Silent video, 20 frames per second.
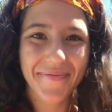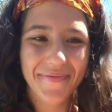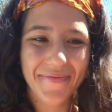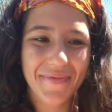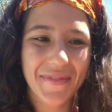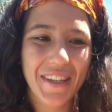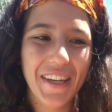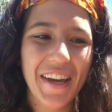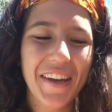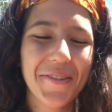
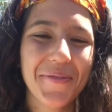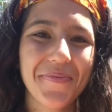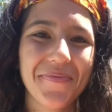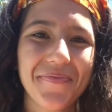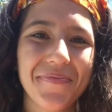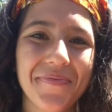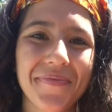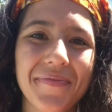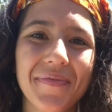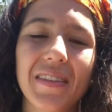Yeah,
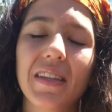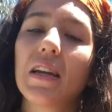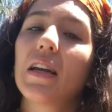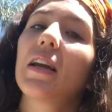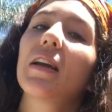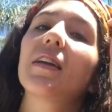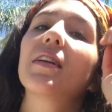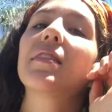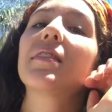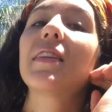
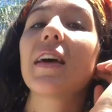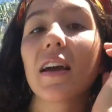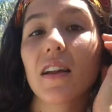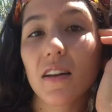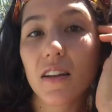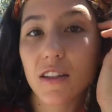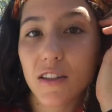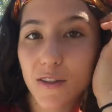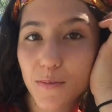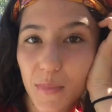and that
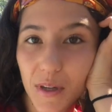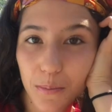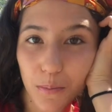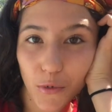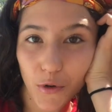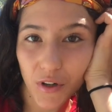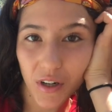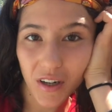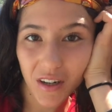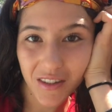is my
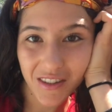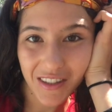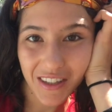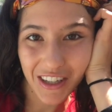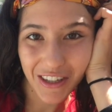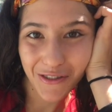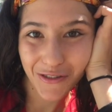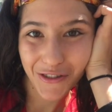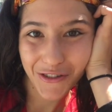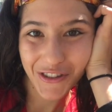morning
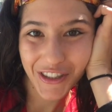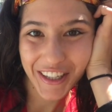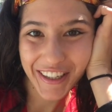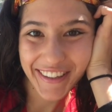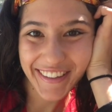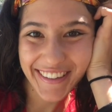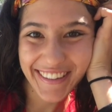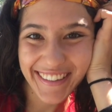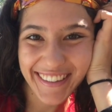skin routine.